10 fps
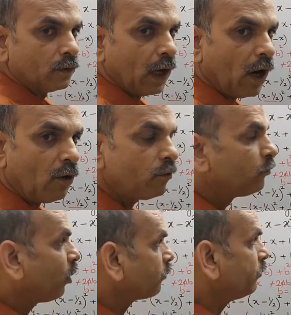Now,
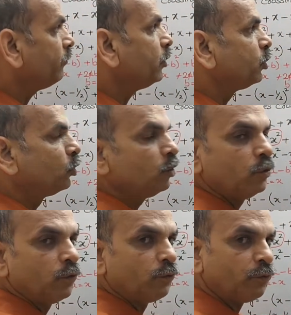what we will
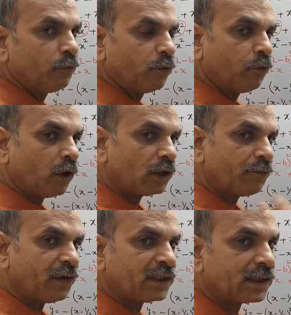do, for the
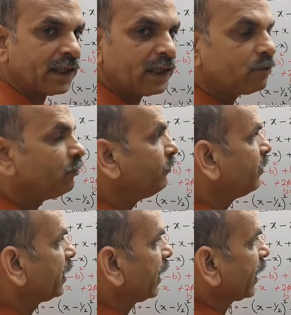first case, we
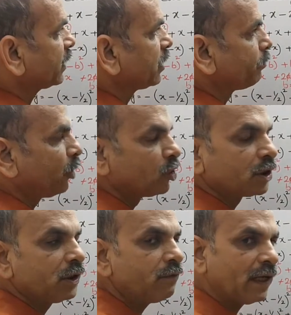will take as a
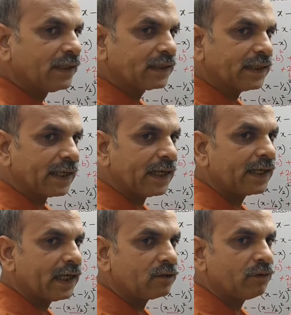positive, and the
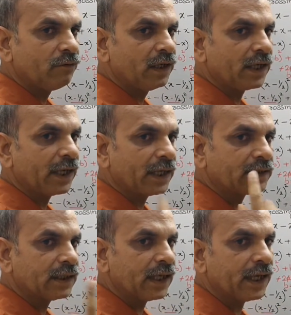second case, we will take
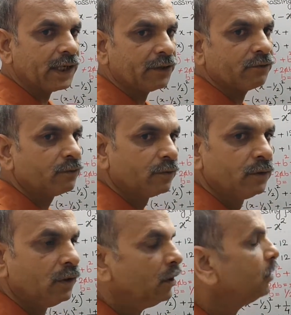as a negative.
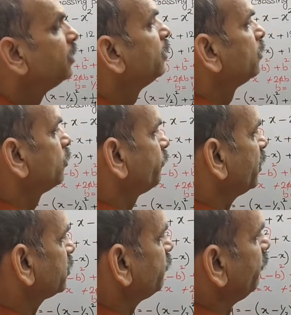So,
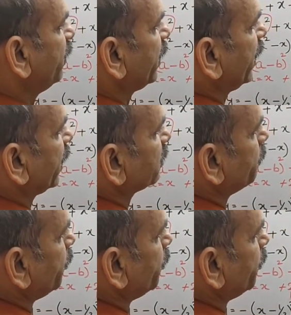first we will take as a